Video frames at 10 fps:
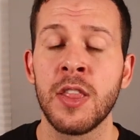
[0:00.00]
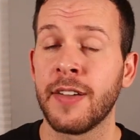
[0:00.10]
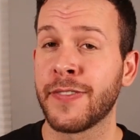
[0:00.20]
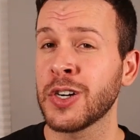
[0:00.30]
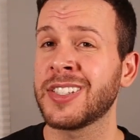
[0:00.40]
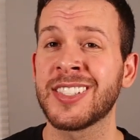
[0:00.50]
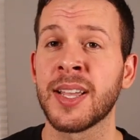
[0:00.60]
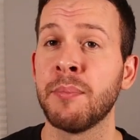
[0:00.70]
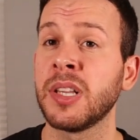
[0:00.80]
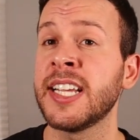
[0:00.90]
The first is
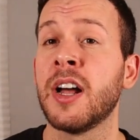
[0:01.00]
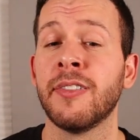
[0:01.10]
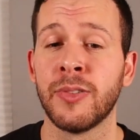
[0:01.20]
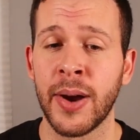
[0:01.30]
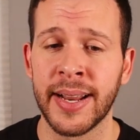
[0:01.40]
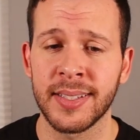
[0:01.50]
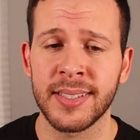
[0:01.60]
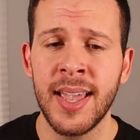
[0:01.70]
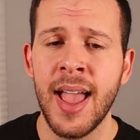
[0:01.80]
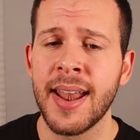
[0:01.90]
complete
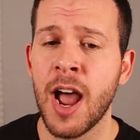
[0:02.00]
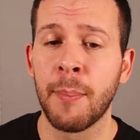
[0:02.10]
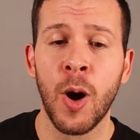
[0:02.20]
avoidance. Now,